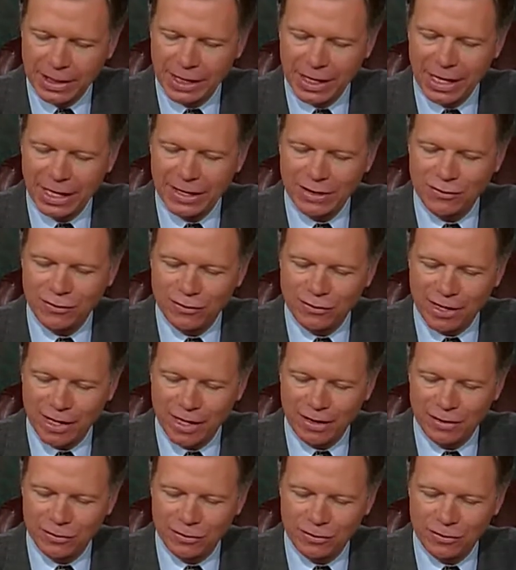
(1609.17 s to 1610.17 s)
And he
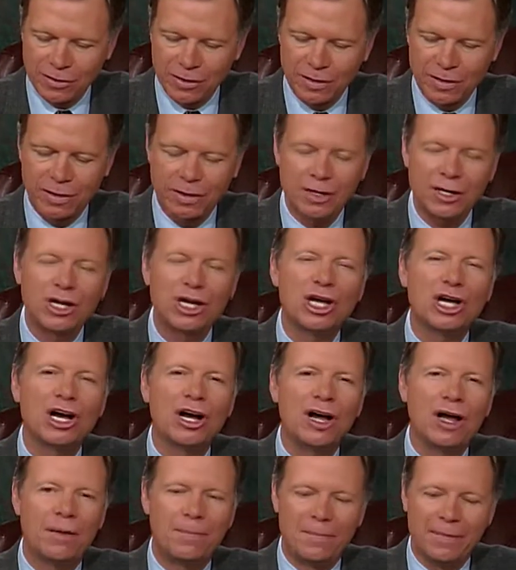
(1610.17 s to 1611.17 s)
says,
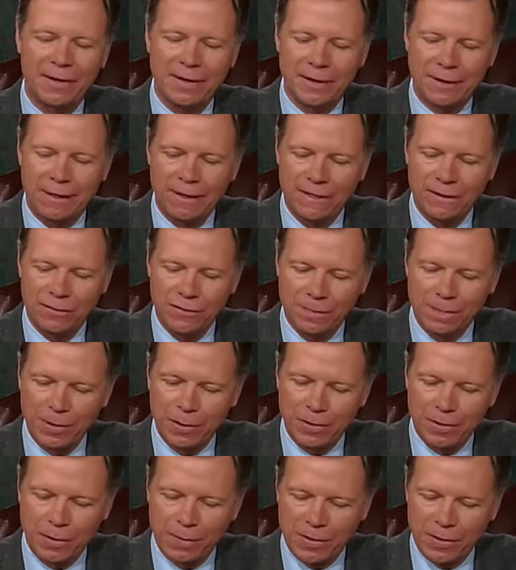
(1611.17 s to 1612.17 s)
Come. The
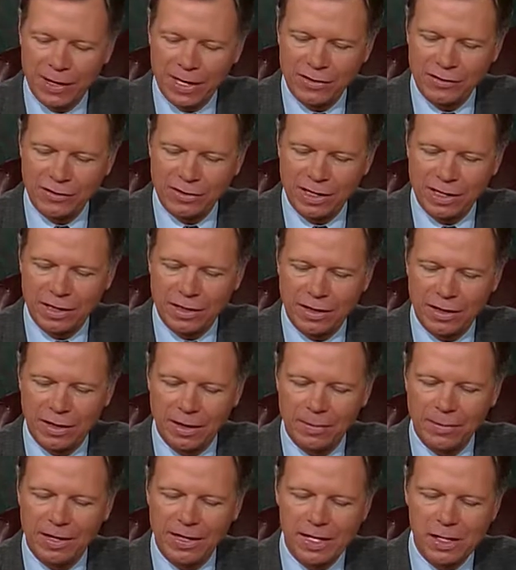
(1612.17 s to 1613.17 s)
Spirit and the bride say,
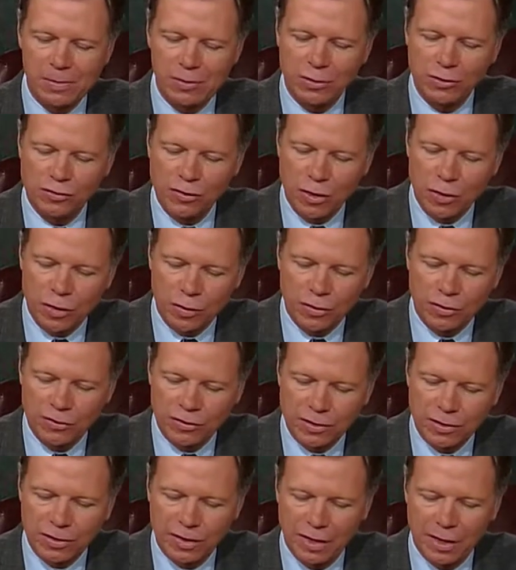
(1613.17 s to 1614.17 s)
Come. Let him who's
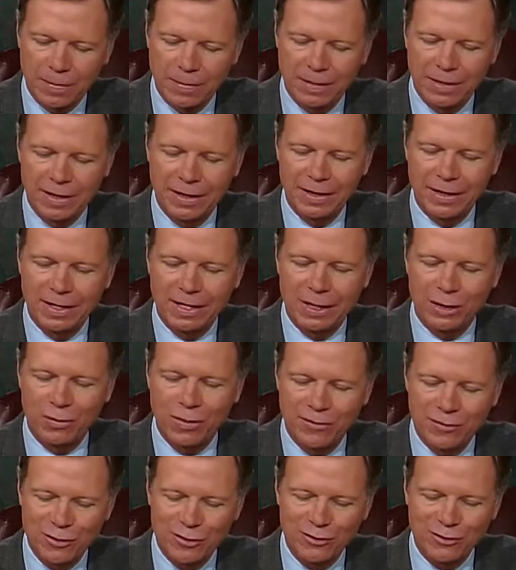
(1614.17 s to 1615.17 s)
athirst come, and
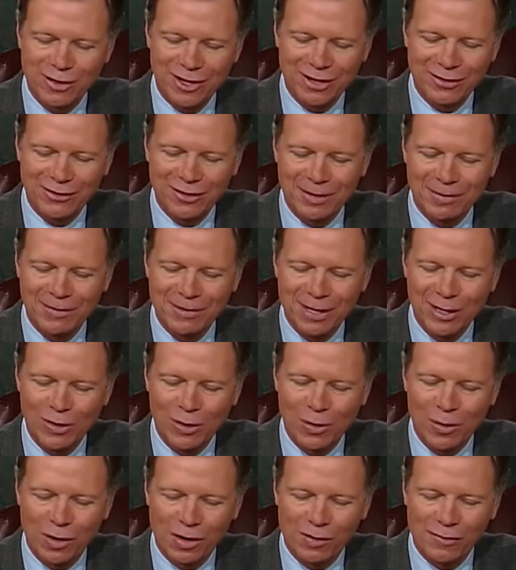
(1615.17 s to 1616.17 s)
whoever desires, let him take
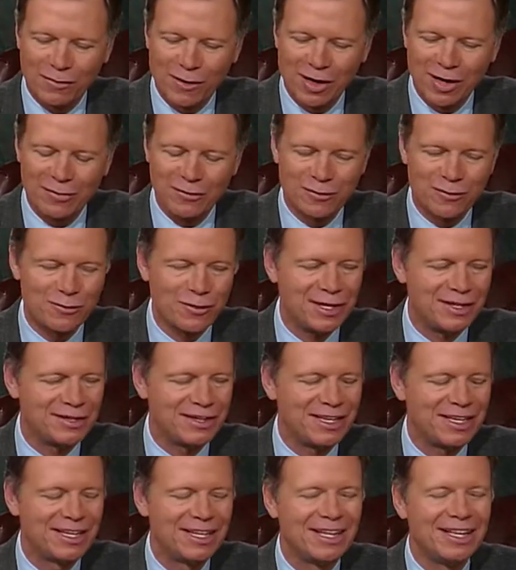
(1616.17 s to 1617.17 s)
the water of life freely.
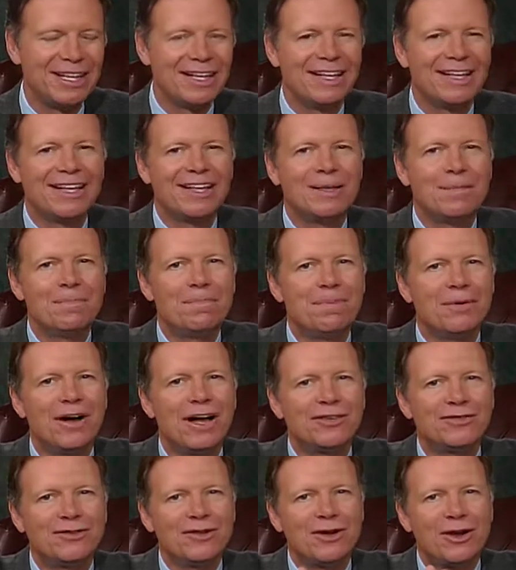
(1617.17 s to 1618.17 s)

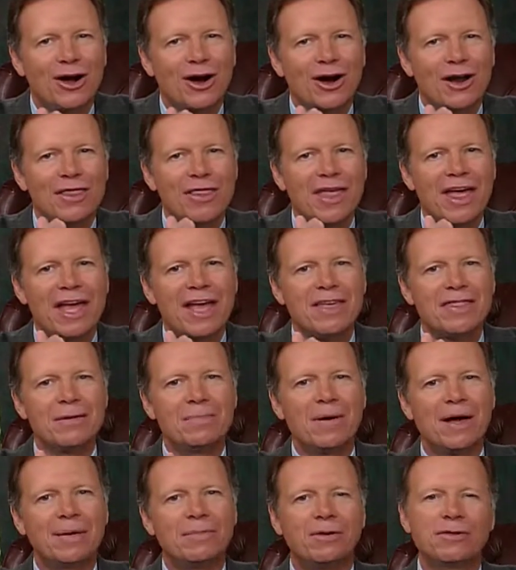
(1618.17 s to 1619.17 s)
Blessed are they, the
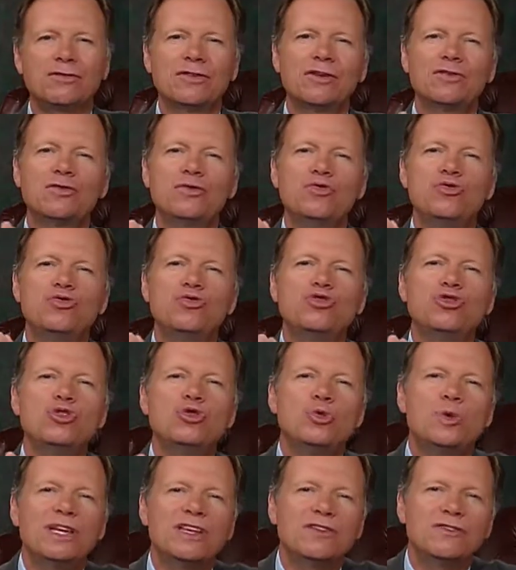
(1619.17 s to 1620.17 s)
Bible says, who
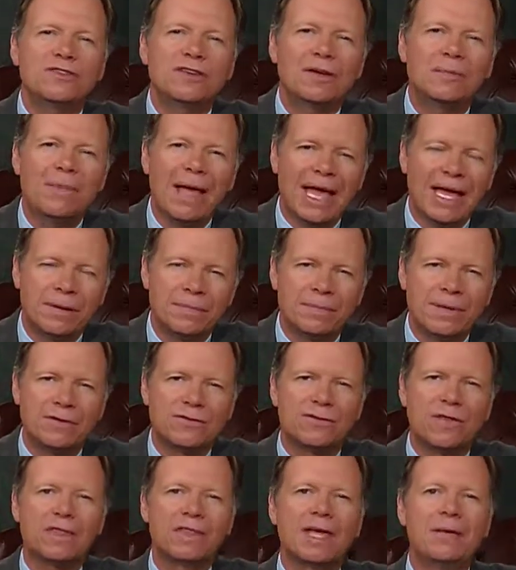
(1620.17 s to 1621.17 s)
do his
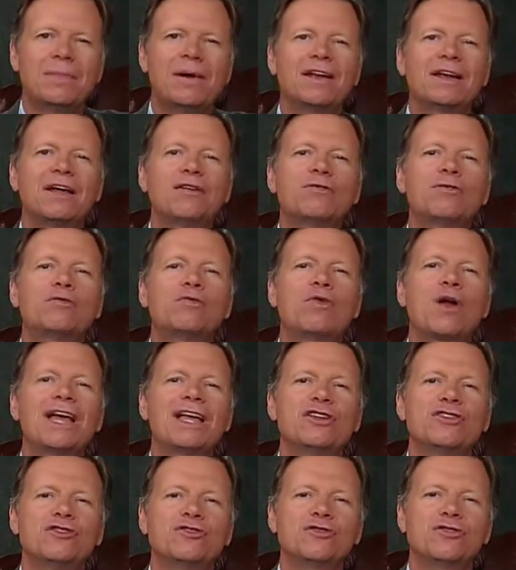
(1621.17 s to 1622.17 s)
commandments, that they might have
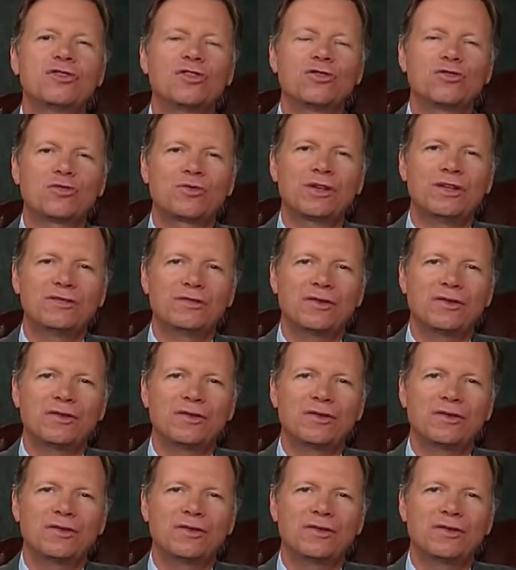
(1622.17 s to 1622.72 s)
right to the tree of